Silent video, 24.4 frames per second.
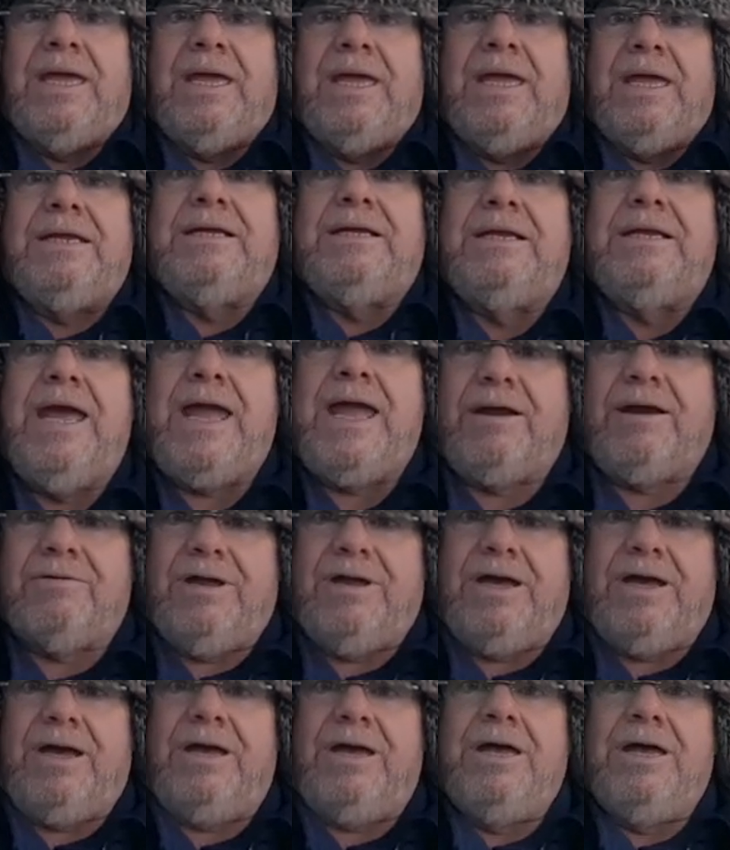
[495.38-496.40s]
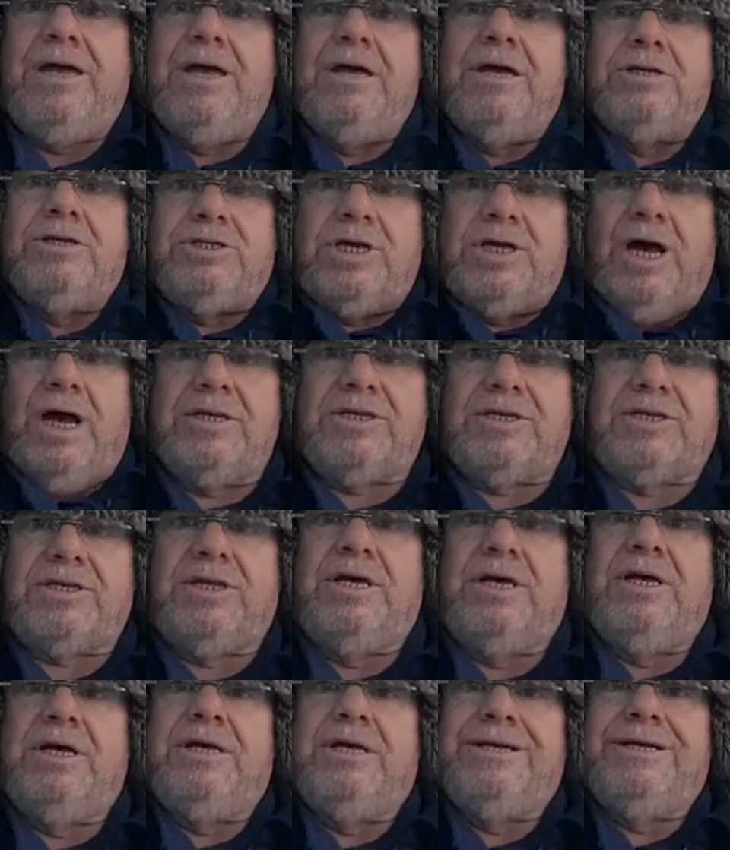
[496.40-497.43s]
in an area
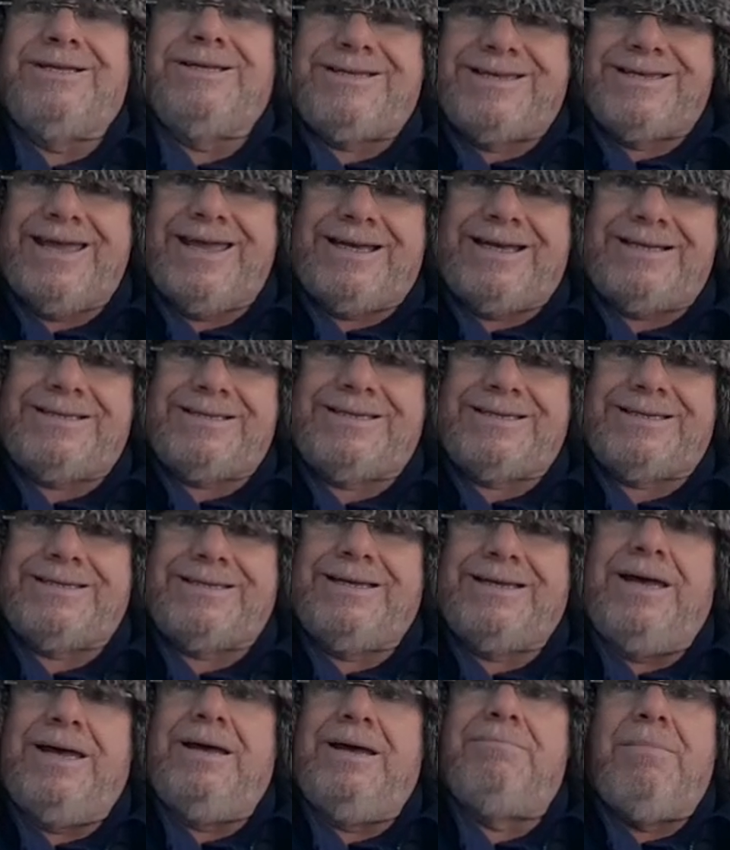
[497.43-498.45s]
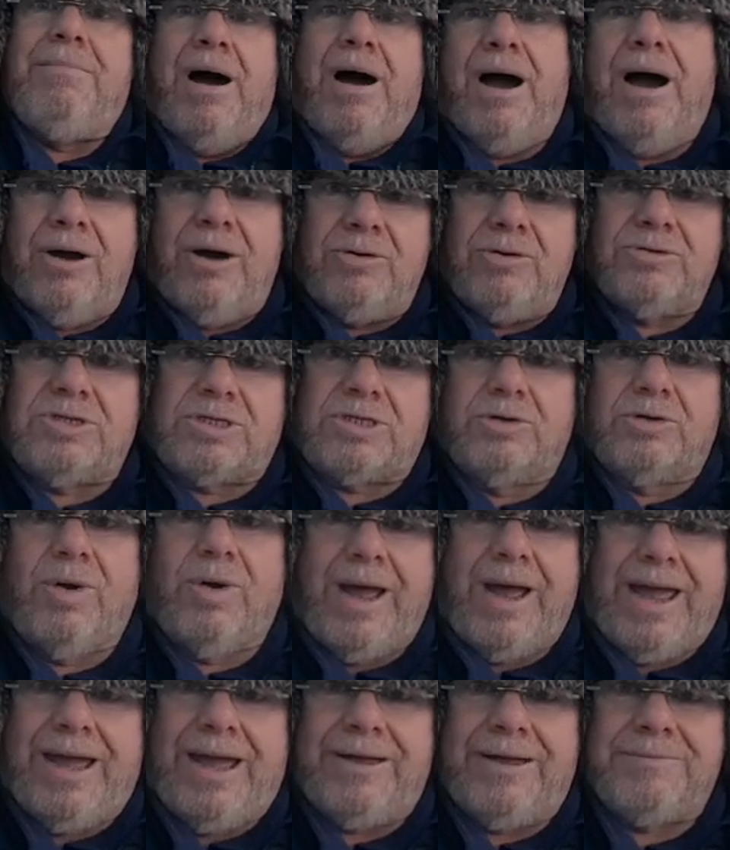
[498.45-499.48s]
just 6 miles
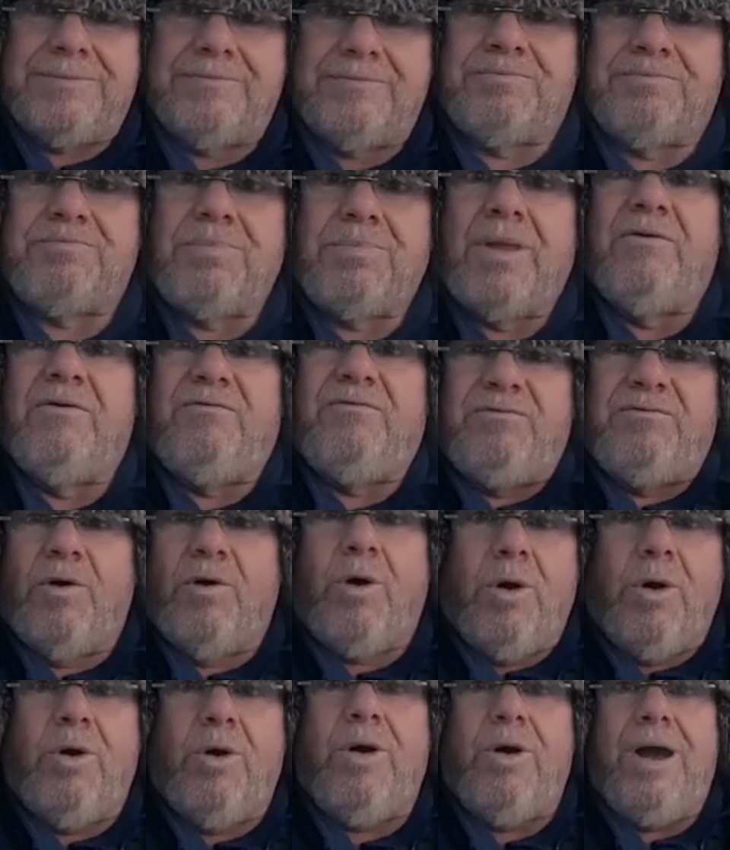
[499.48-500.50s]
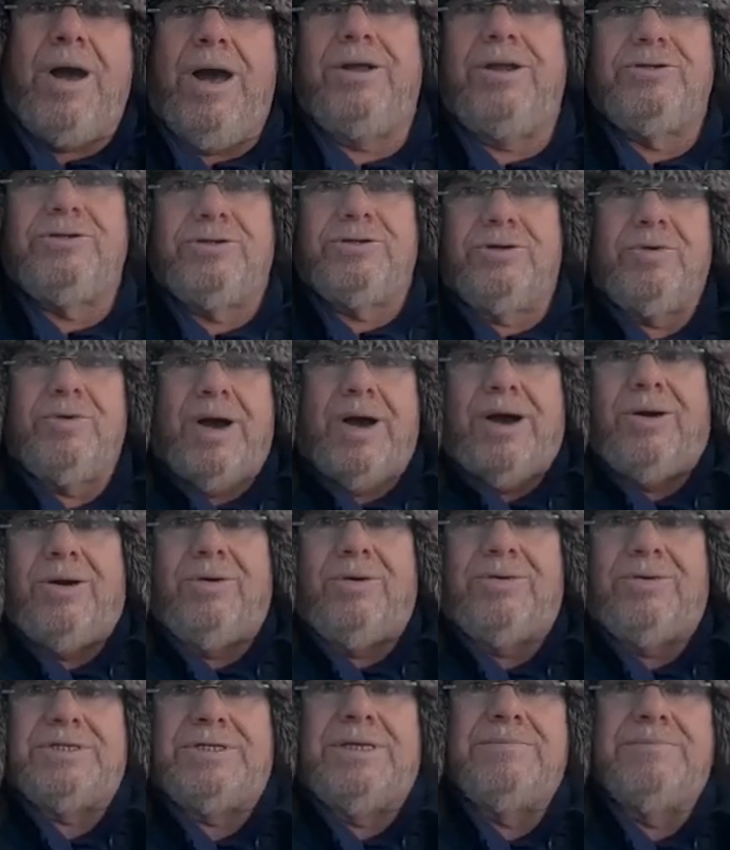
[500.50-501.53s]
square. 400
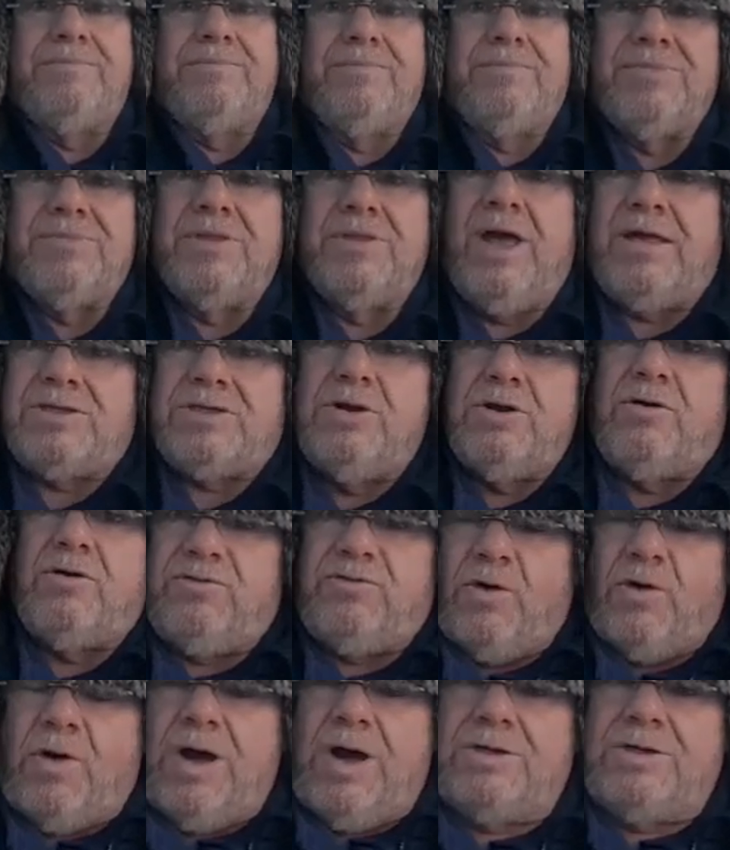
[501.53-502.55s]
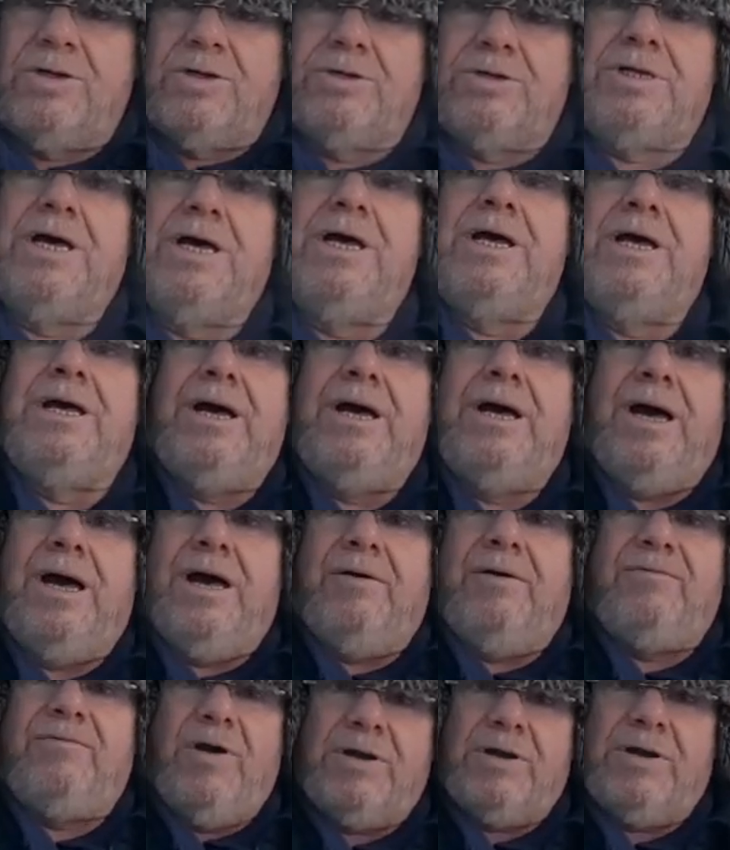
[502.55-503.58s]
wells. Now, it's not 400
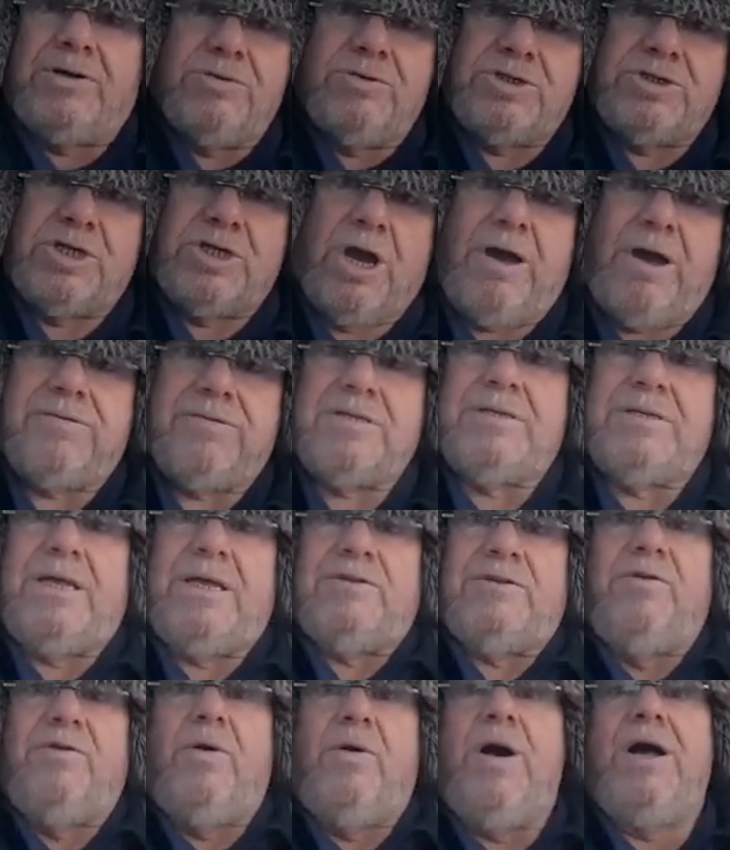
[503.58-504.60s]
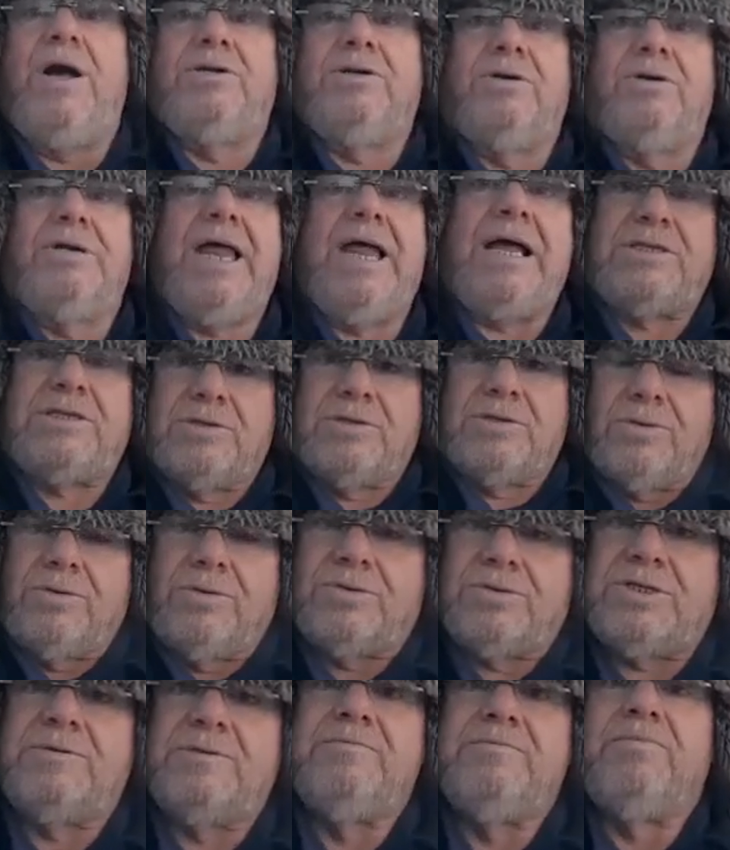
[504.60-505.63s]
vertical shafts, that's 400
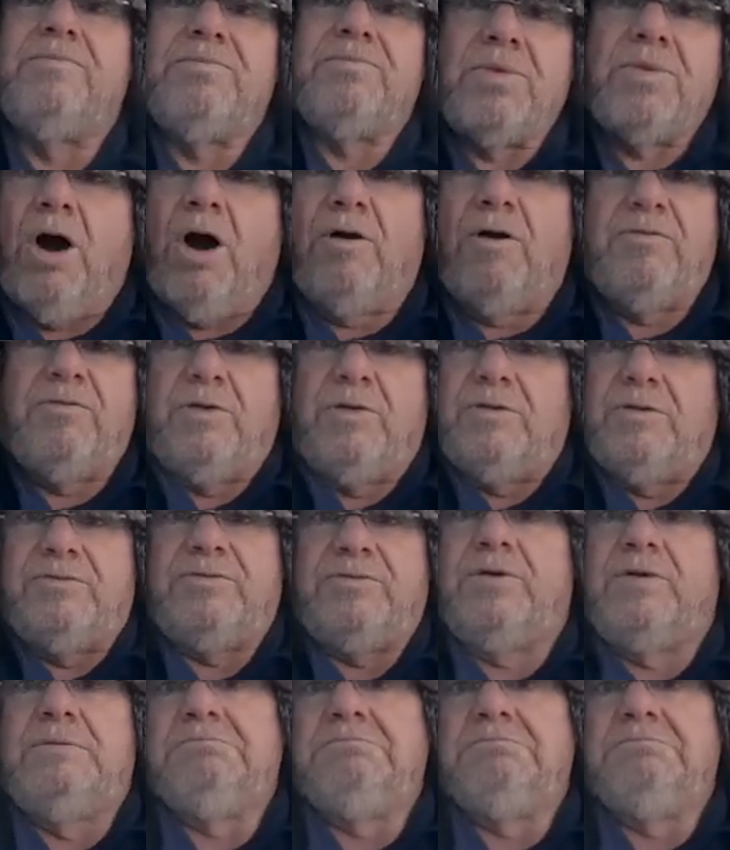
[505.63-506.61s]
laterals off of